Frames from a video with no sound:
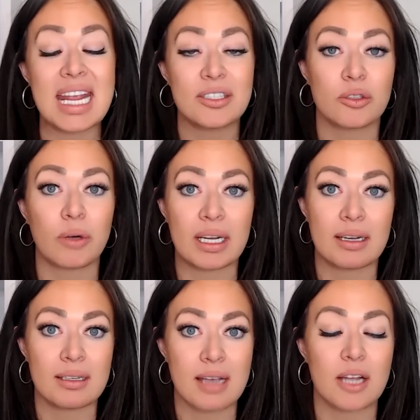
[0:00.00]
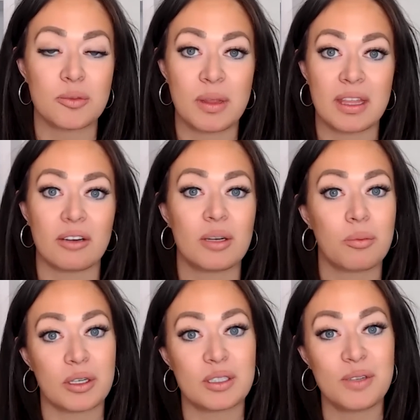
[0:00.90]
integrated attachment theory
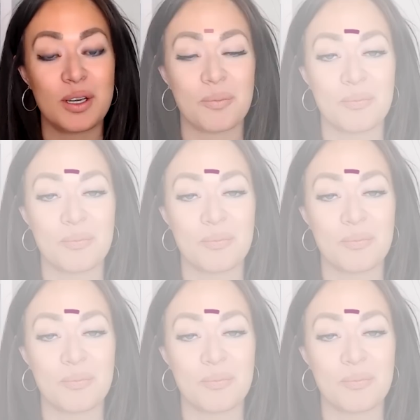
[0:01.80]
point of view.